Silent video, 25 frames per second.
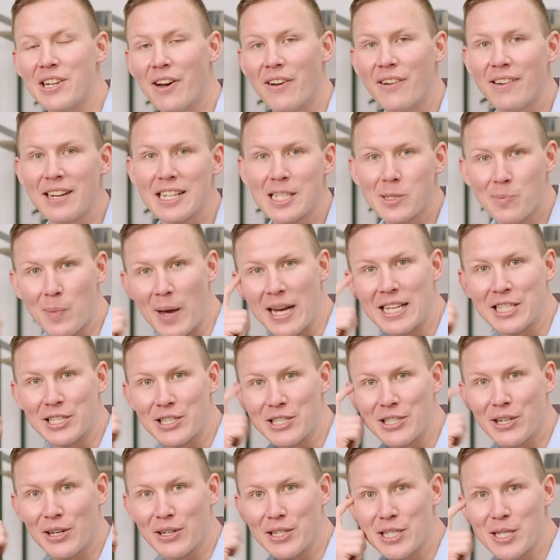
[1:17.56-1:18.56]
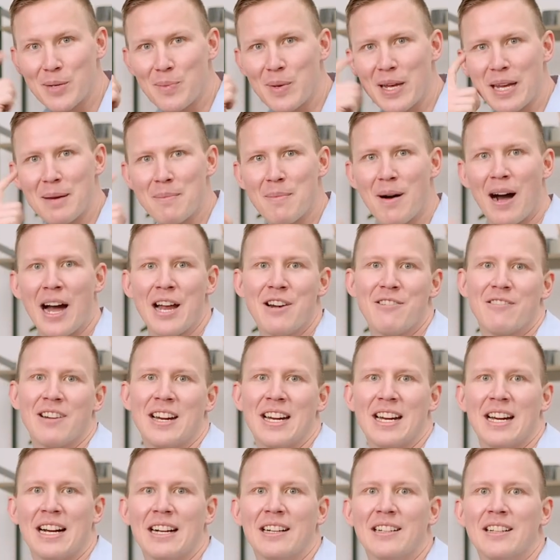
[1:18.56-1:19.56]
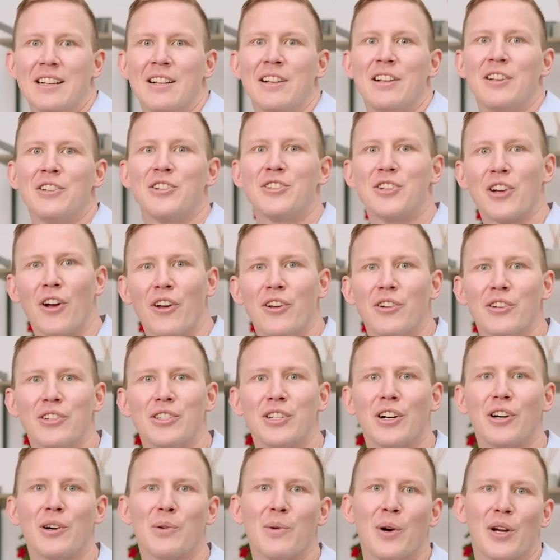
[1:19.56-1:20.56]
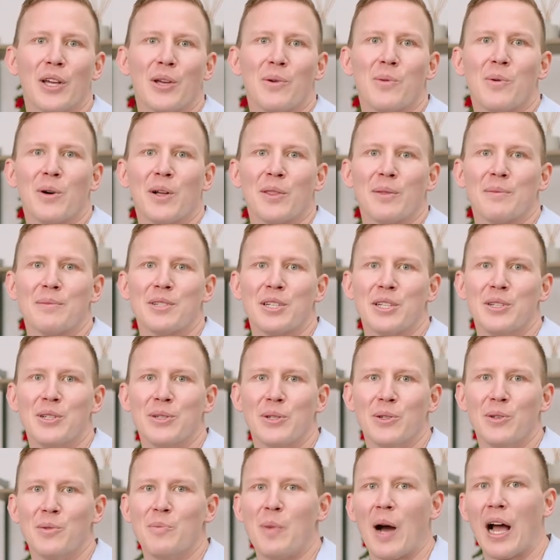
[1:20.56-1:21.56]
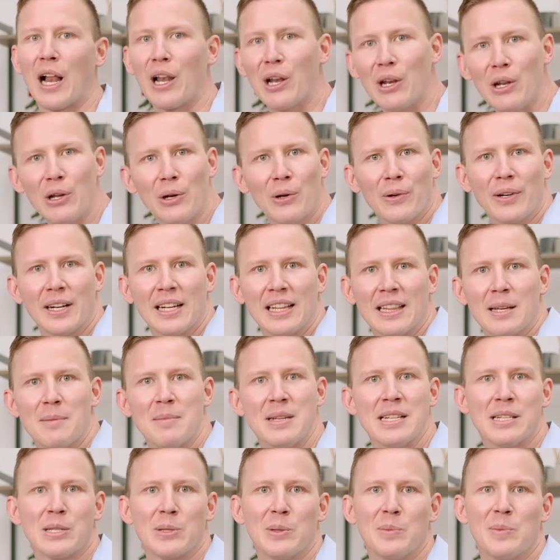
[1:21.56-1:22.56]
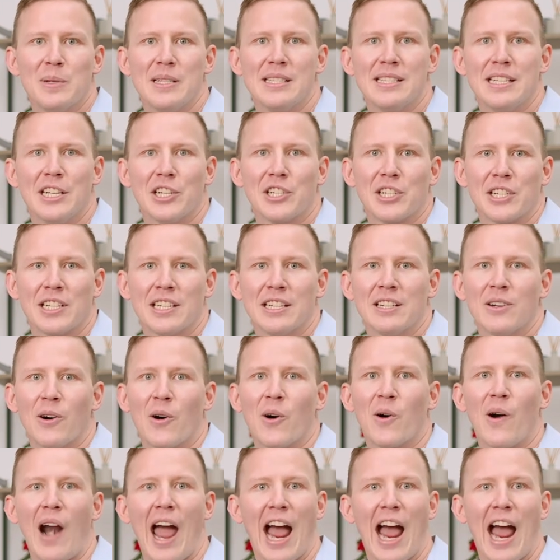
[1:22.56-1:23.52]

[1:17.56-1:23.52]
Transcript: don't expect your dog to be a mind reader. Show your dog what you want them to do by luring them into a position or